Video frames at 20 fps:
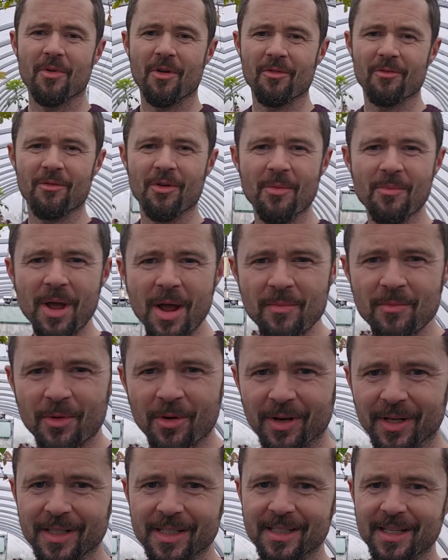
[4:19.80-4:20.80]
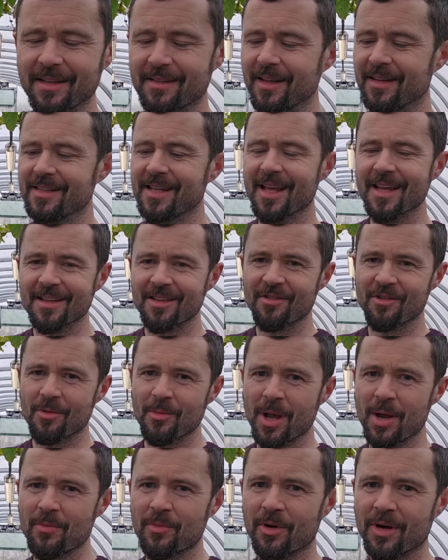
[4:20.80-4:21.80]
Remember, the thing to
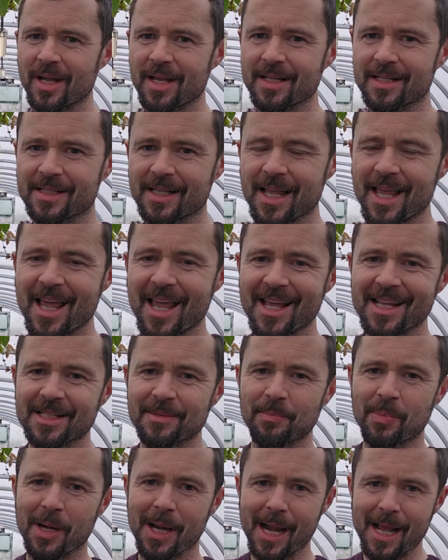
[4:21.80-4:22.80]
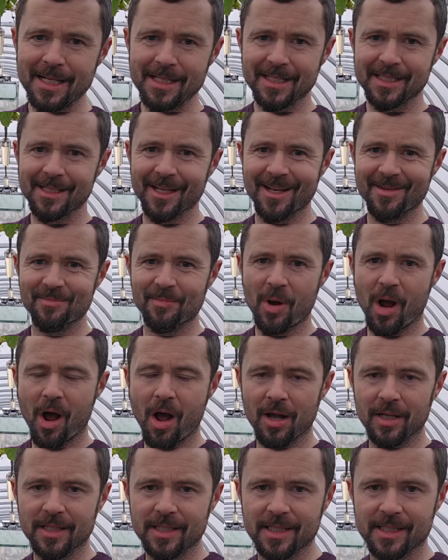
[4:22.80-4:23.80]
remember is plants in
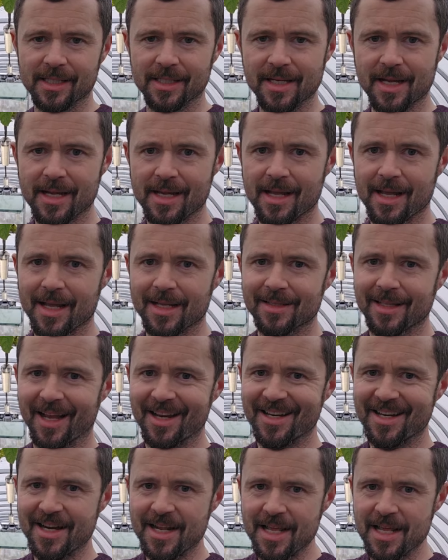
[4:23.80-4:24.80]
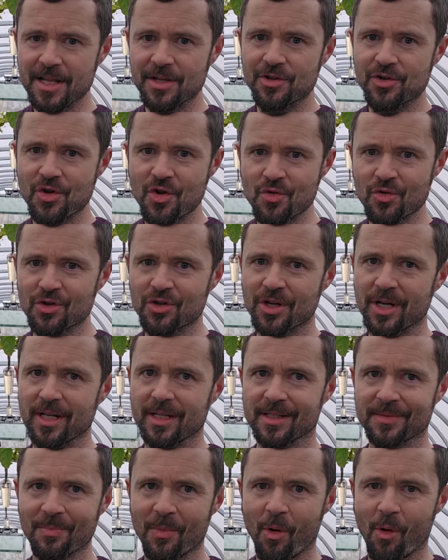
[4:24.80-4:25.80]
pots that need
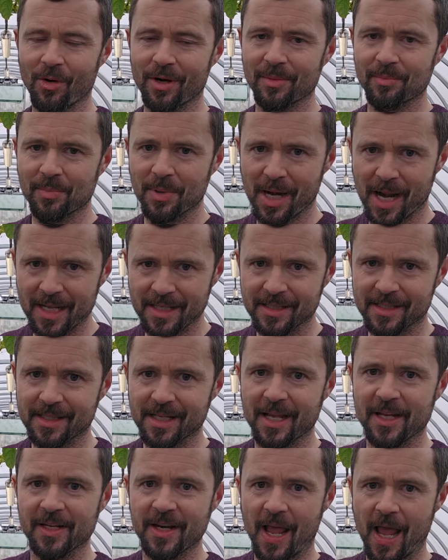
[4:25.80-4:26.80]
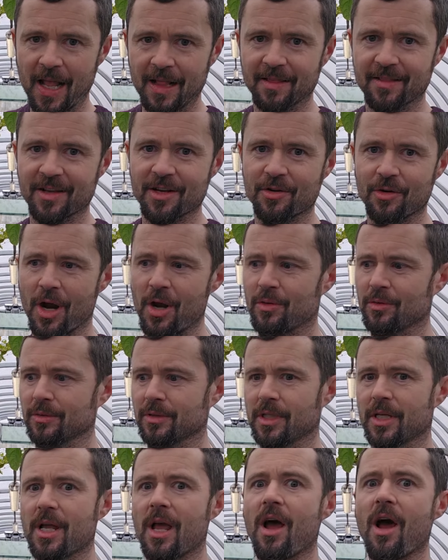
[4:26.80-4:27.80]
nutrients more than plants in healthy ground.
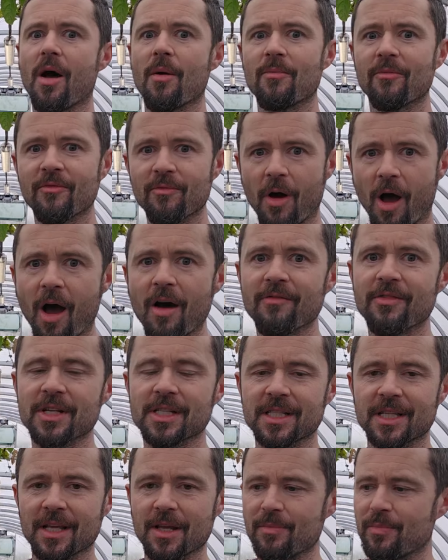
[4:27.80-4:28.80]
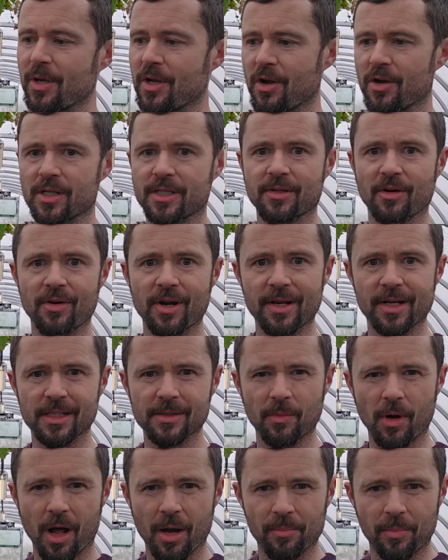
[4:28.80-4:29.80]
Obviously, because they're in a
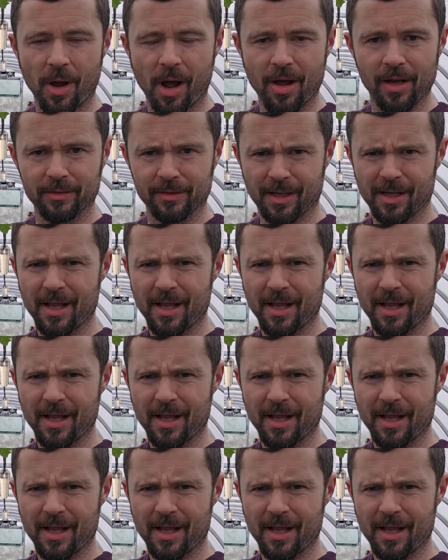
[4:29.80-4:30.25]
small pot